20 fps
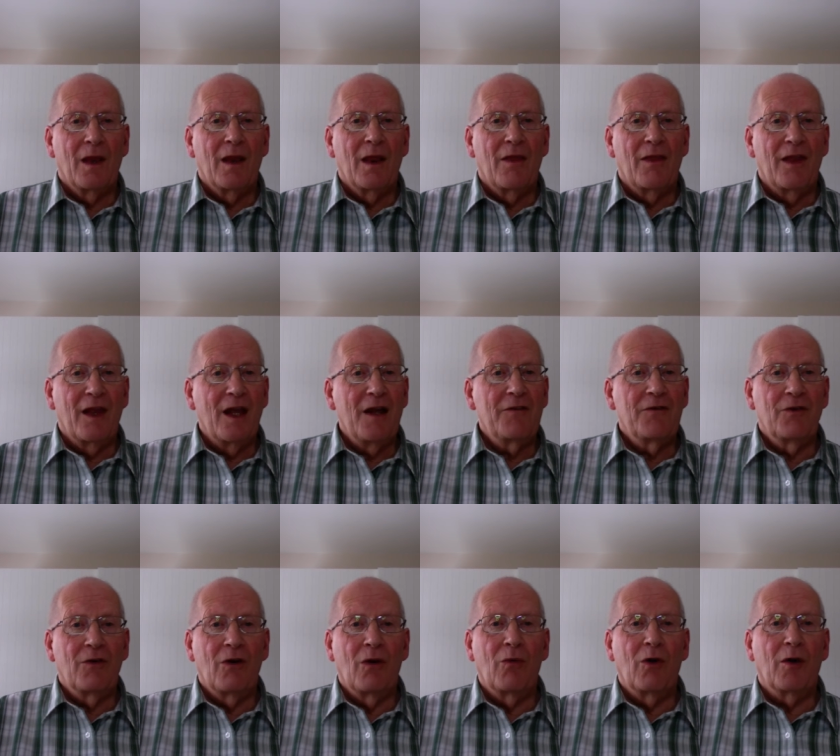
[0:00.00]

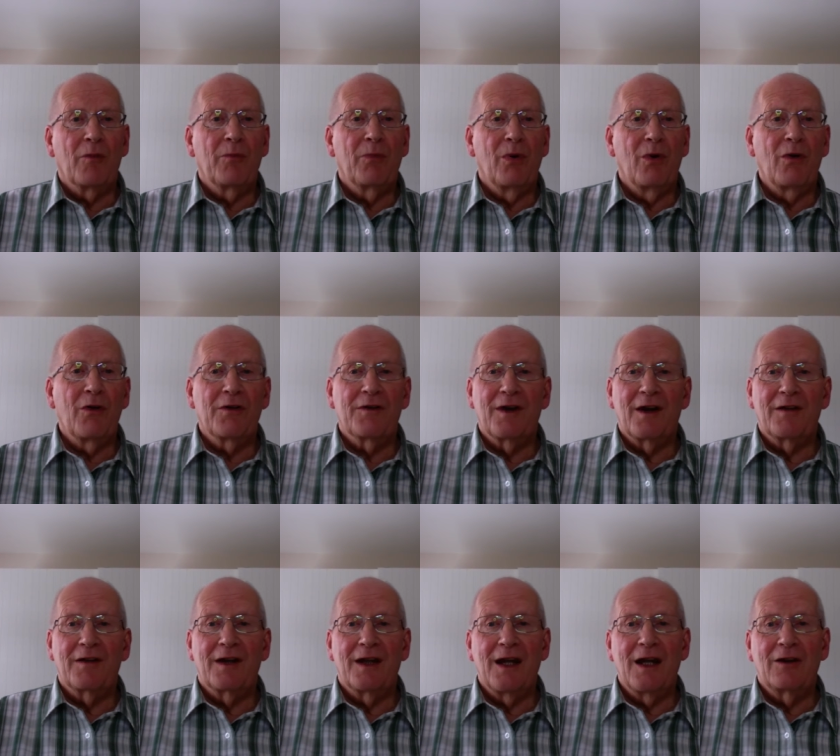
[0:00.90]
Therefore, what Paul
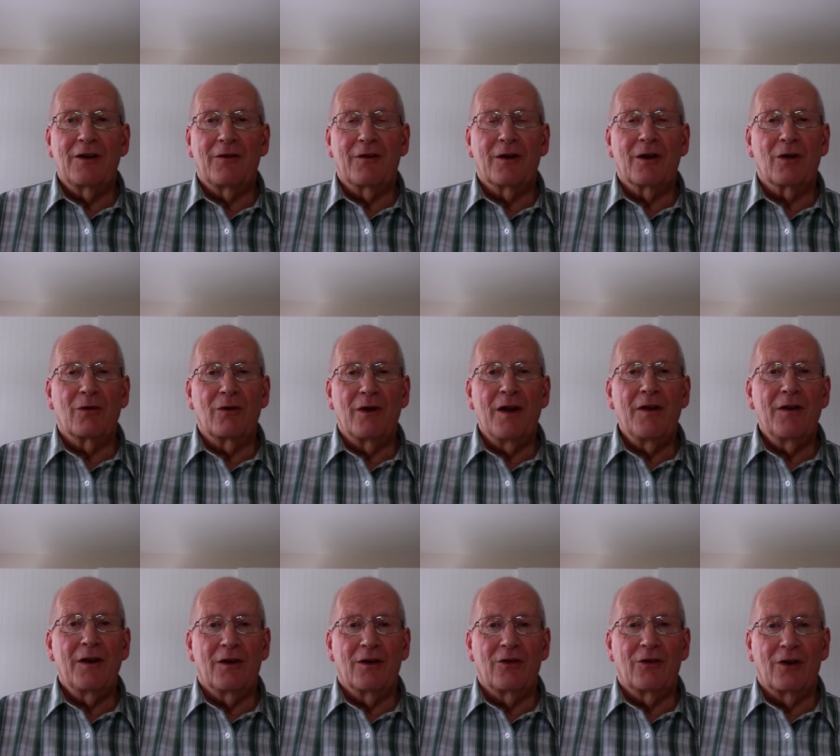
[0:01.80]
says here to the
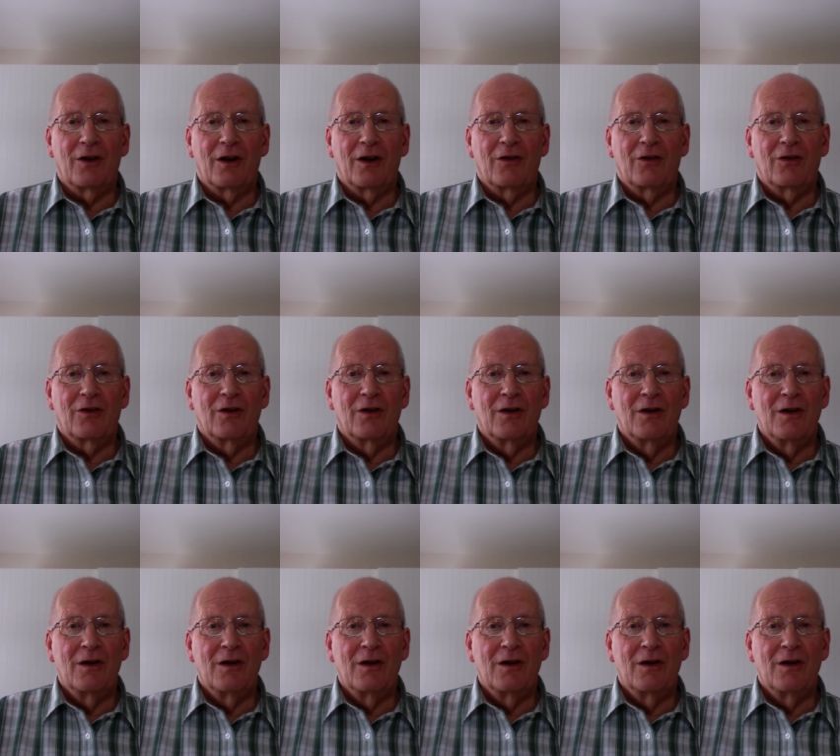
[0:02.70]
Corinthian church